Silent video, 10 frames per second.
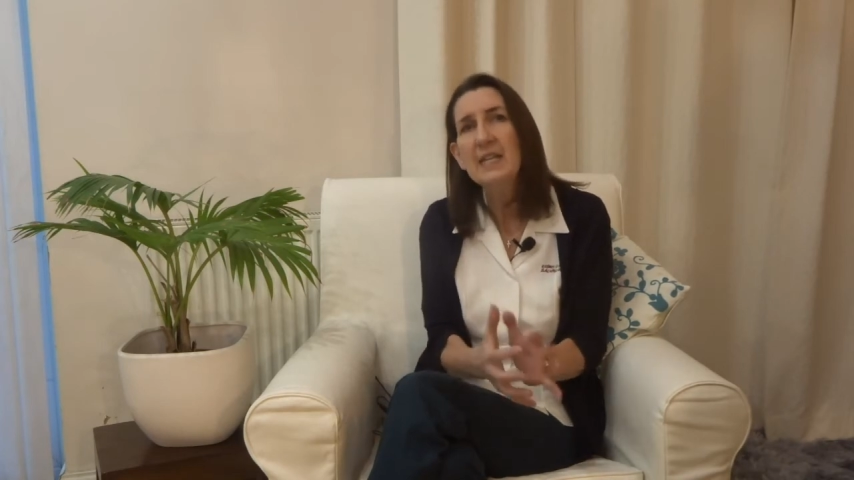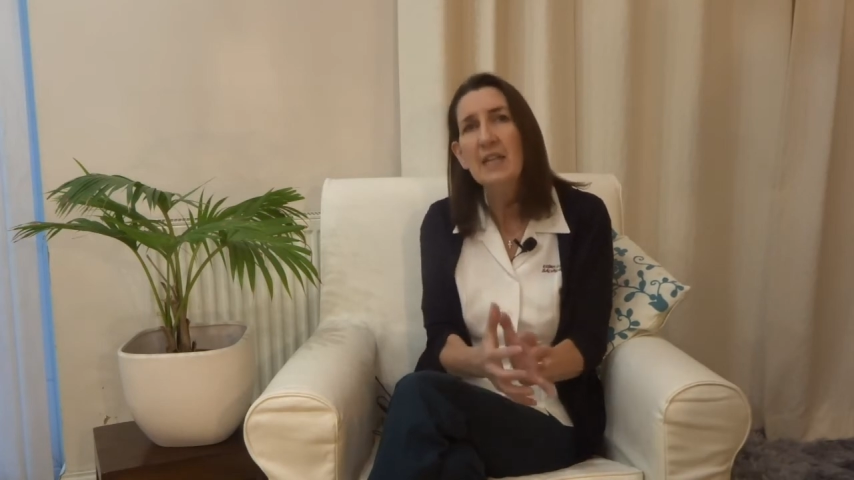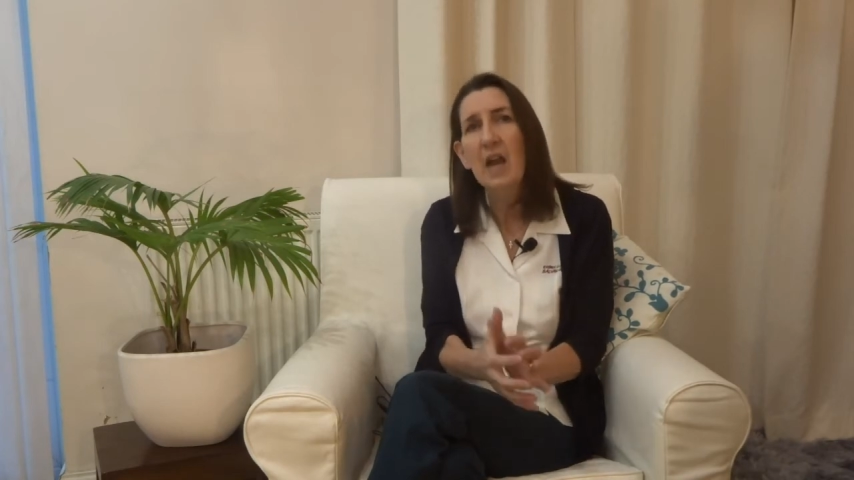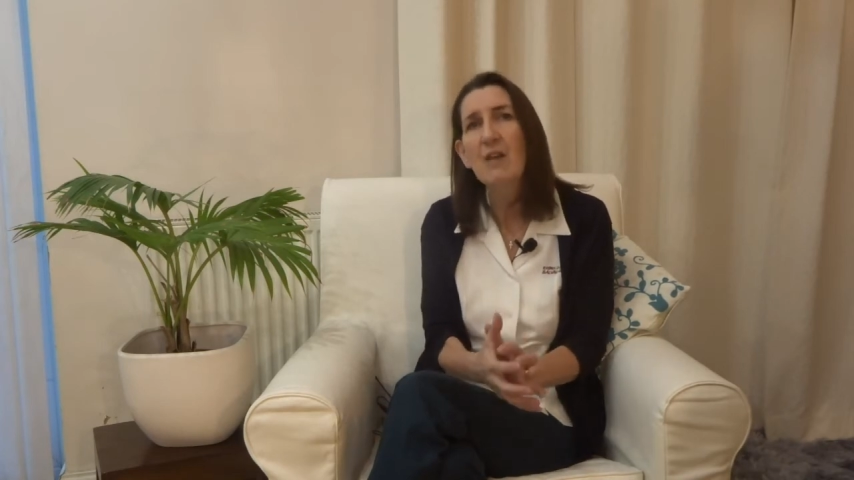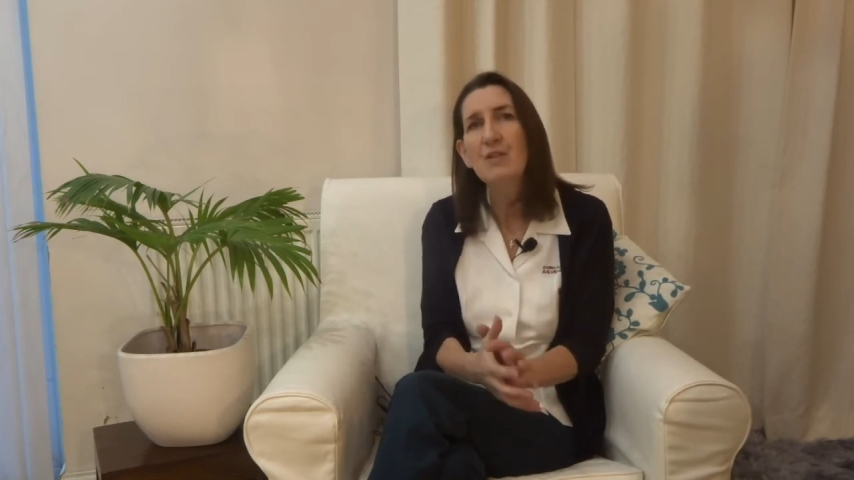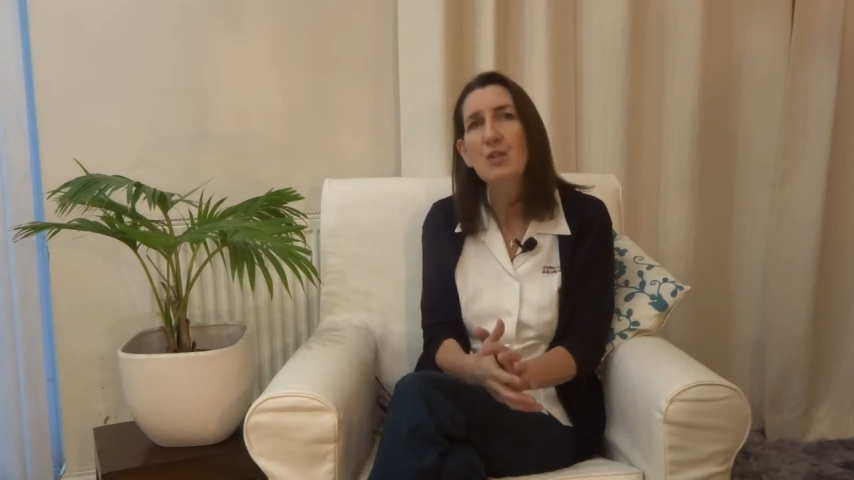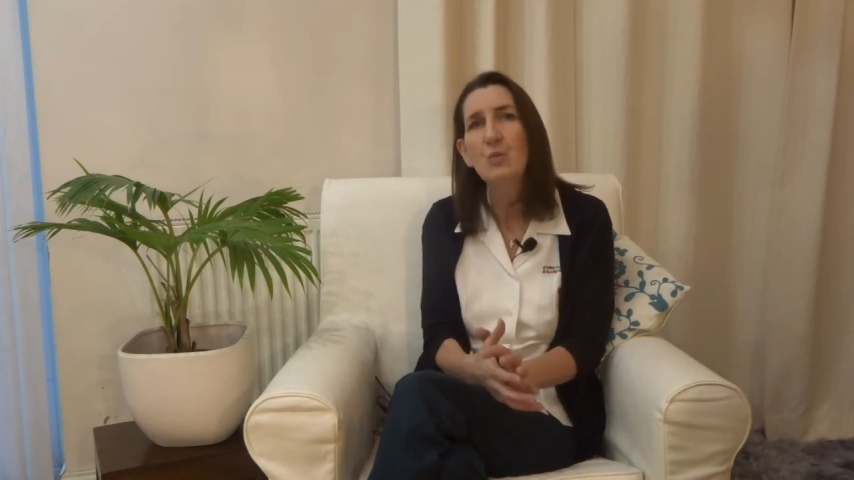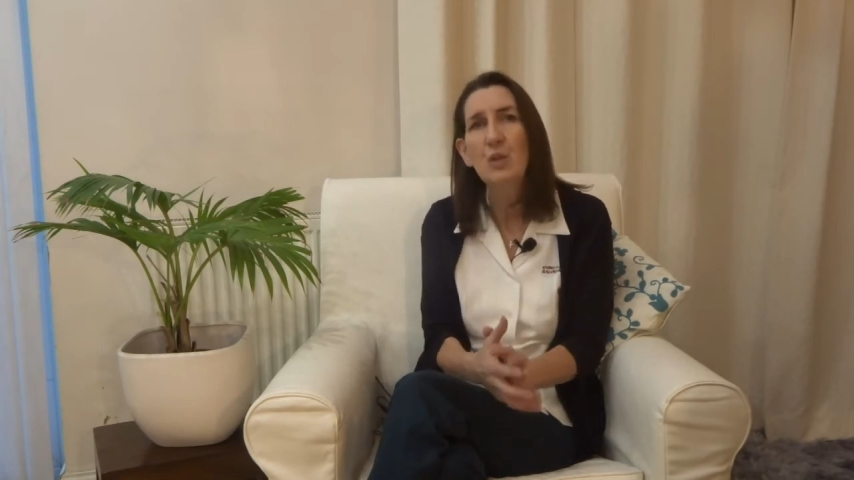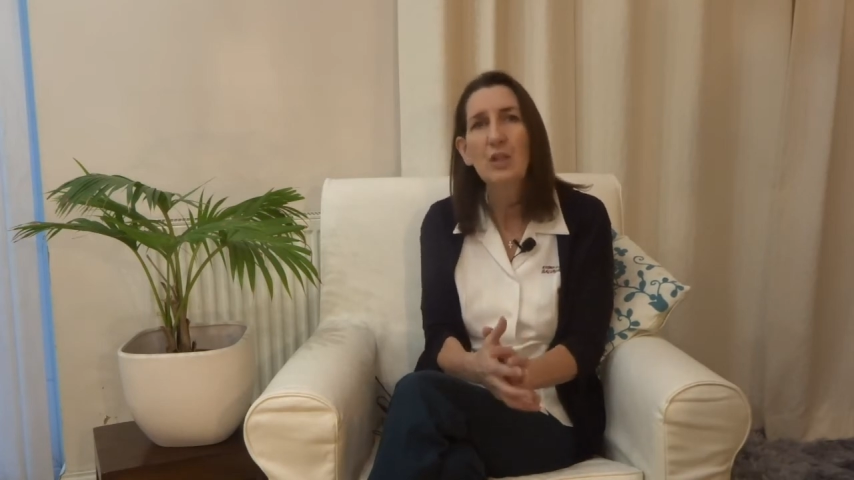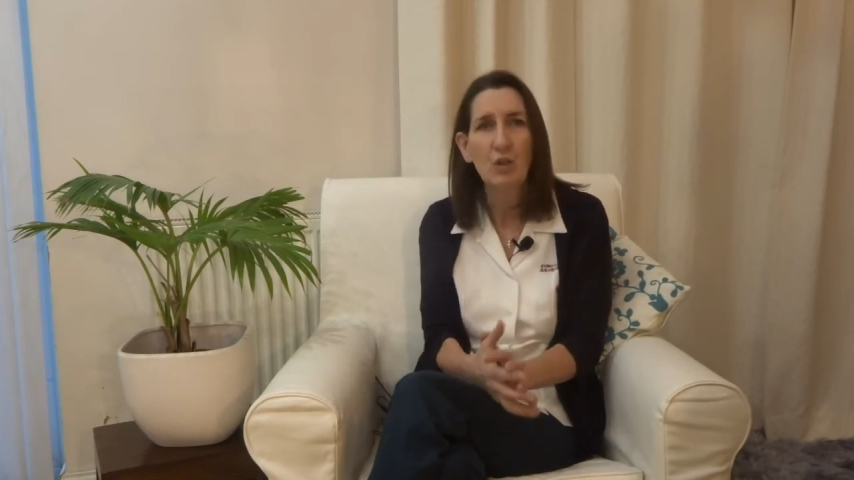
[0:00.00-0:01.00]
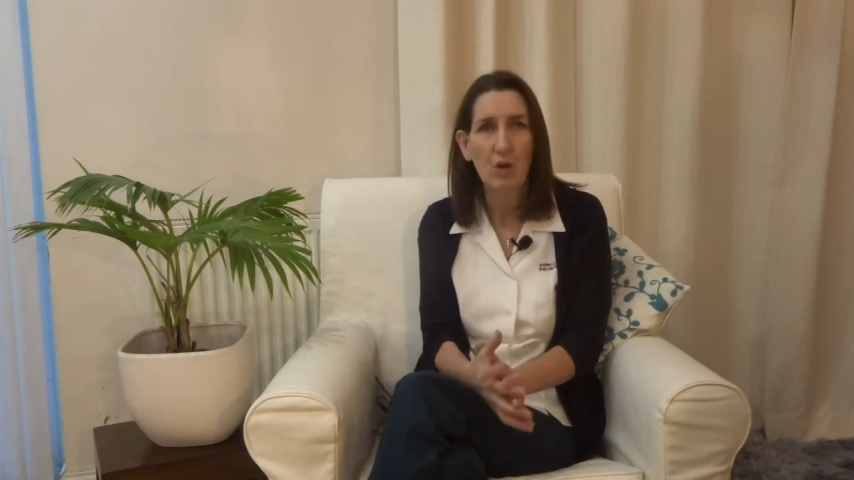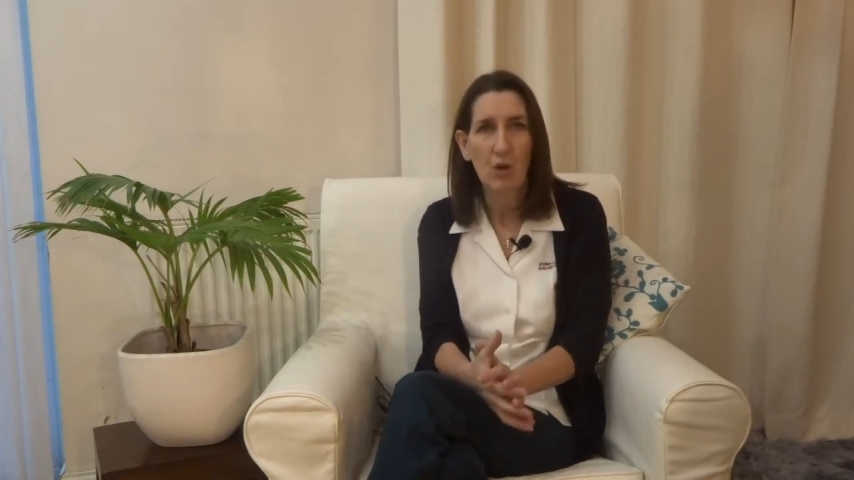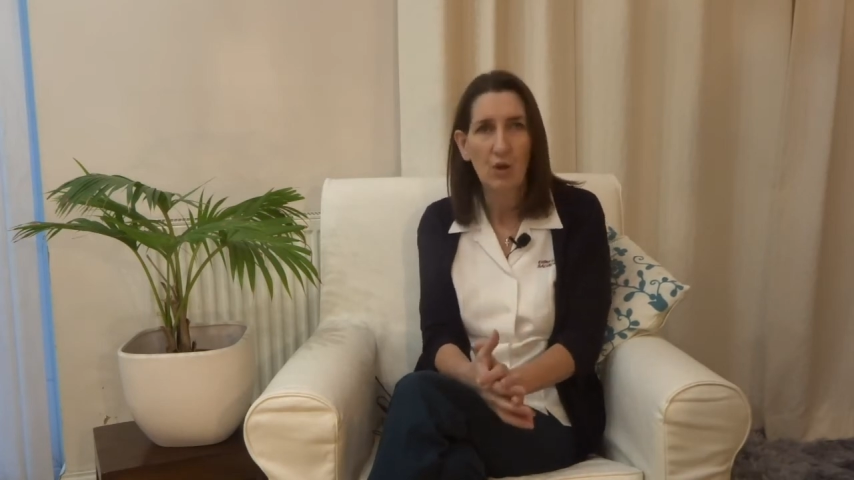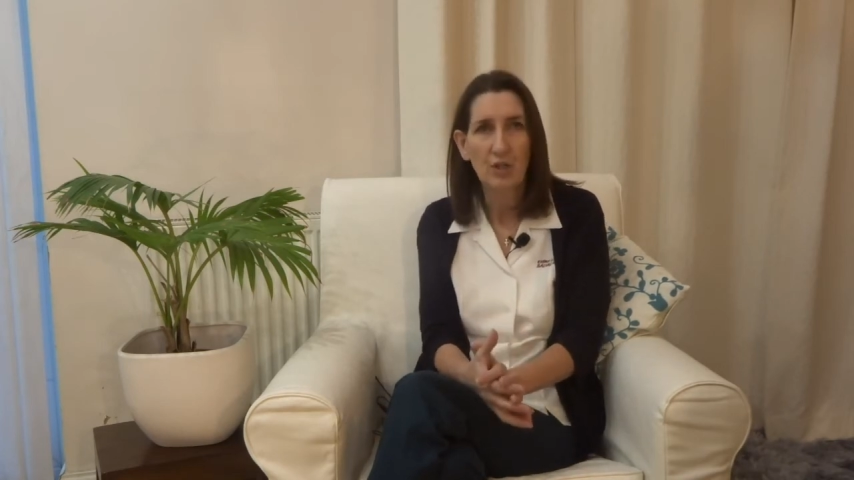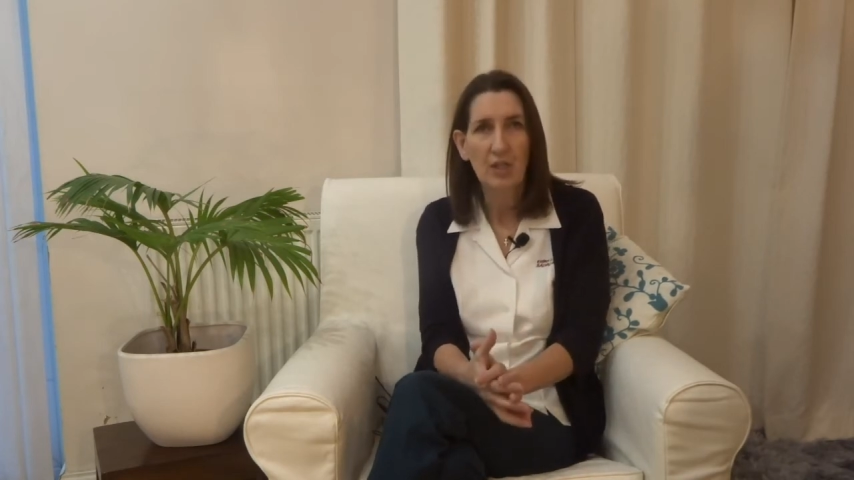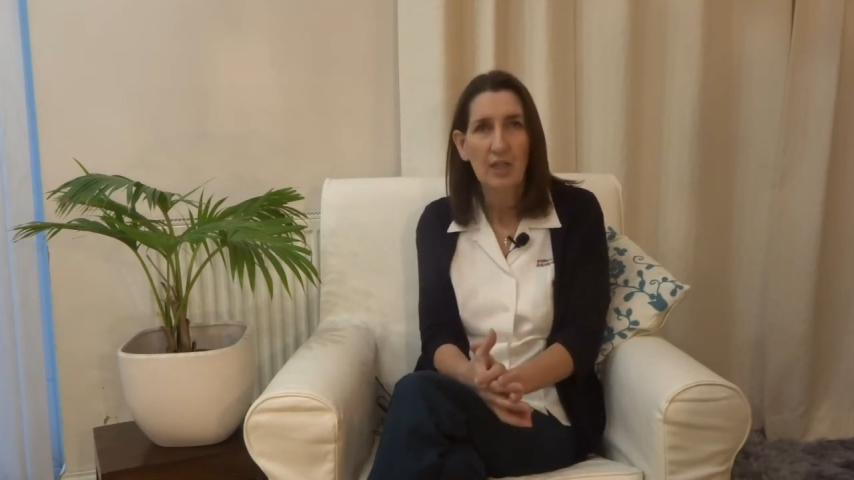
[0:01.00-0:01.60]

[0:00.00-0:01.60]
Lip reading: covenant with God